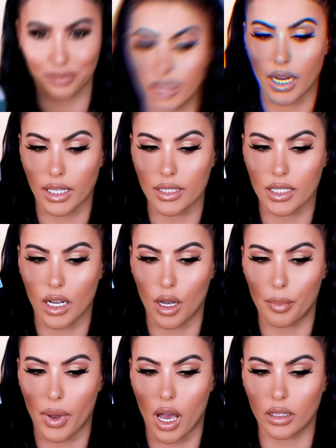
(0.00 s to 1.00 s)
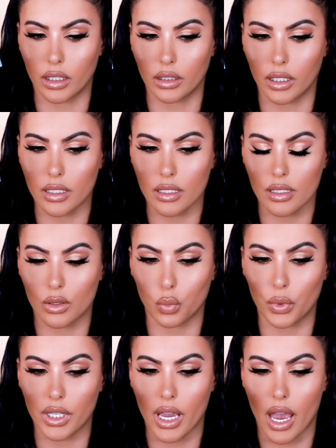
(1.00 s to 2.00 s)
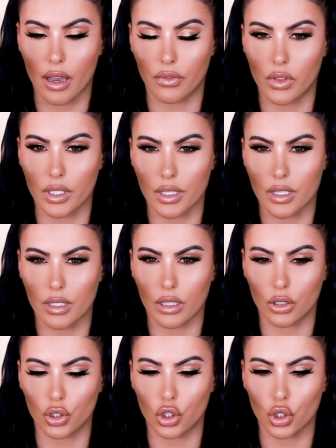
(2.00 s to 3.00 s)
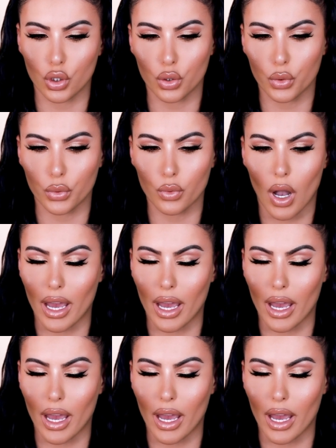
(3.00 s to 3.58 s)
Next up on the list, we have this new,